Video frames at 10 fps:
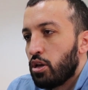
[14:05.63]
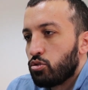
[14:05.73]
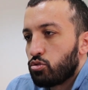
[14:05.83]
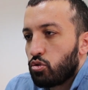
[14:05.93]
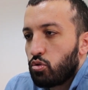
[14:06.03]

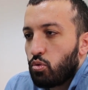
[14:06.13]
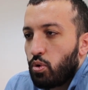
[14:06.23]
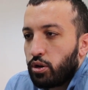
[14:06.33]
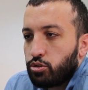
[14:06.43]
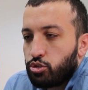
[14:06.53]
So
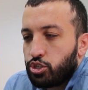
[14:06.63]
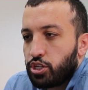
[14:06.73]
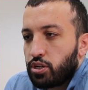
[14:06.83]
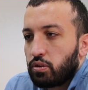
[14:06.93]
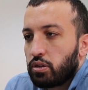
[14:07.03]
why don't you
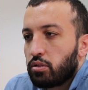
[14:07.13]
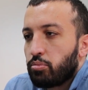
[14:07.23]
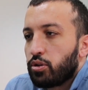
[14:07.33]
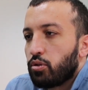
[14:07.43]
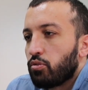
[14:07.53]
share a little
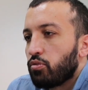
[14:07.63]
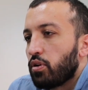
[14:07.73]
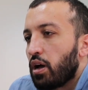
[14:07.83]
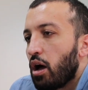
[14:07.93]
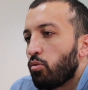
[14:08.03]
bit of
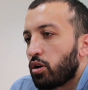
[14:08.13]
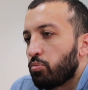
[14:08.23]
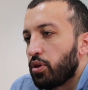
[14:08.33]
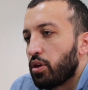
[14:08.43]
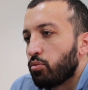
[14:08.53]
how
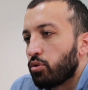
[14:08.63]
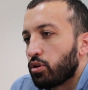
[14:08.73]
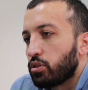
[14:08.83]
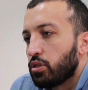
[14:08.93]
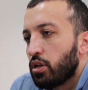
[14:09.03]
RPA
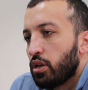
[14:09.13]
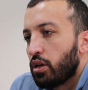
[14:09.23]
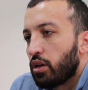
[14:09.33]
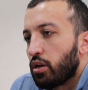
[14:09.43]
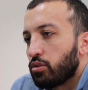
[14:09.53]
works,
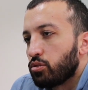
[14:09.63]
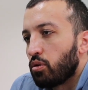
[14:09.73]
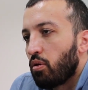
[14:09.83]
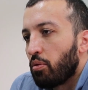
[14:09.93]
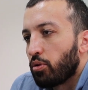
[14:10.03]

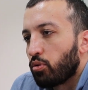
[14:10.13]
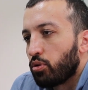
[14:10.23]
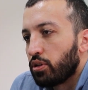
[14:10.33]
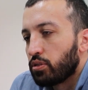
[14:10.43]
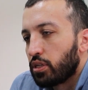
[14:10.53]
so our
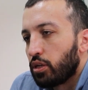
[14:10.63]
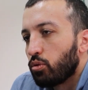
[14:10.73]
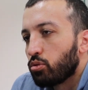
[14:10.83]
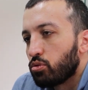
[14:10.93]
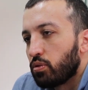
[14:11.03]
audience can
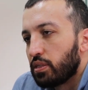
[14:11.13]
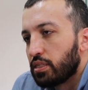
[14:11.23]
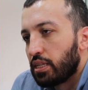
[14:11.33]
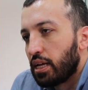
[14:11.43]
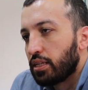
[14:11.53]
also
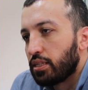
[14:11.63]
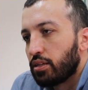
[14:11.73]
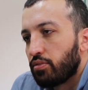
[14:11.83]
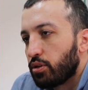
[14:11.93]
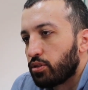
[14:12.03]
understand in
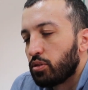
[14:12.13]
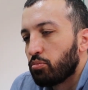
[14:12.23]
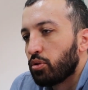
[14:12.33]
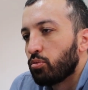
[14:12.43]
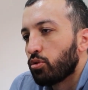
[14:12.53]
a very
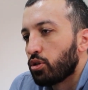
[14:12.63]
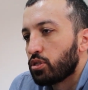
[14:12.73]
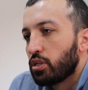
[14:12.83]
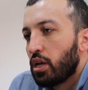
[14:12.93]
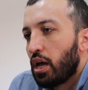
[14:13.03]
simple
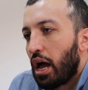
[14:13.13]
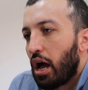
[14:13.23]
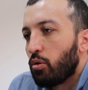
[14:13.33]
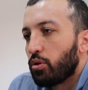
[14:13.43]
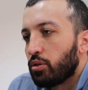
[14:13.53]
words
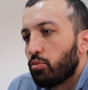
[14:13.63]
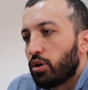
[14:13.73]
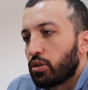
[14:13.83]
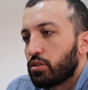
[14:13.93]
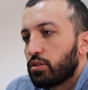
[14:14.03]
how it
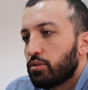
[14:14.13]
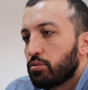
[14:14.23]
works.